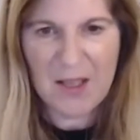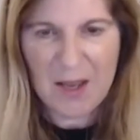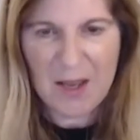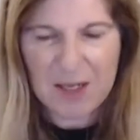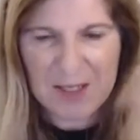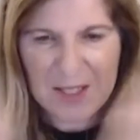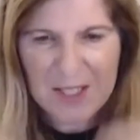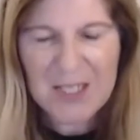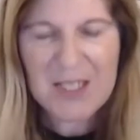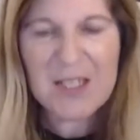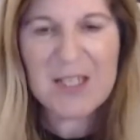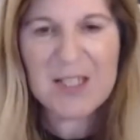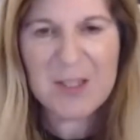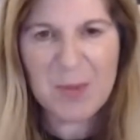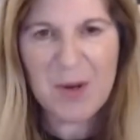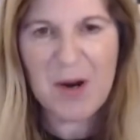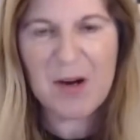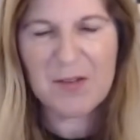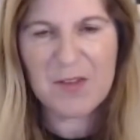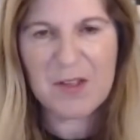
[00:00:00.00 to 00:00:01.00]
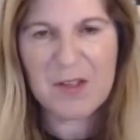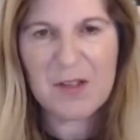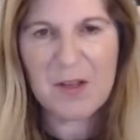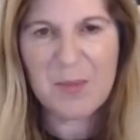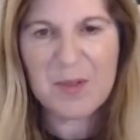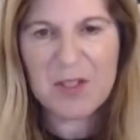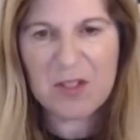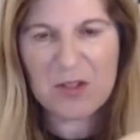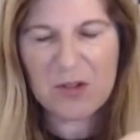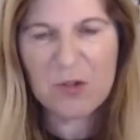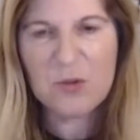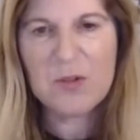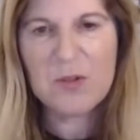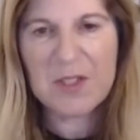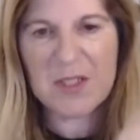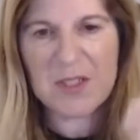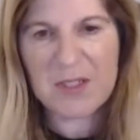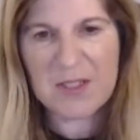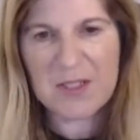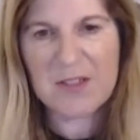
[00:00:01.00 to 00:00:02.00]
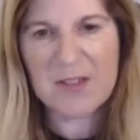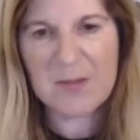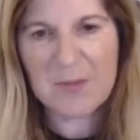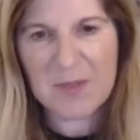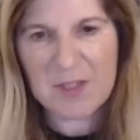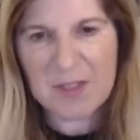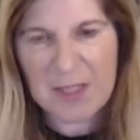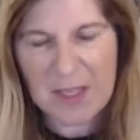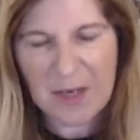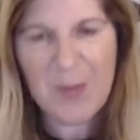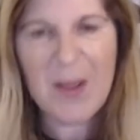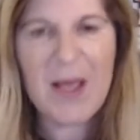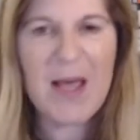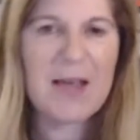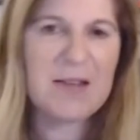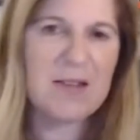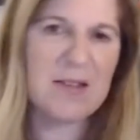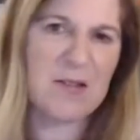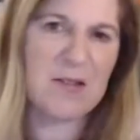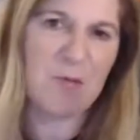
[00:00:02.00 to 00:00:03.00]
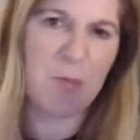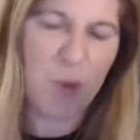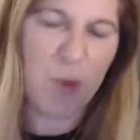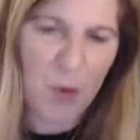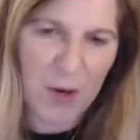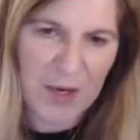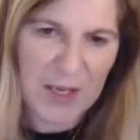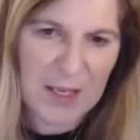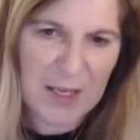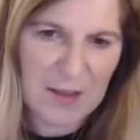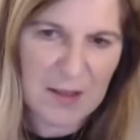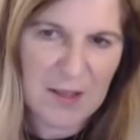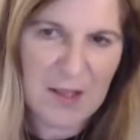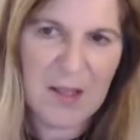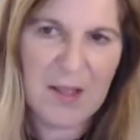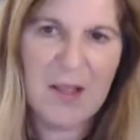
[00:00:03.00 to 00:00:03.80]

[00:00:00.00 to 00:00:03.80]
and until it's part of the company's tools systems data packs reporting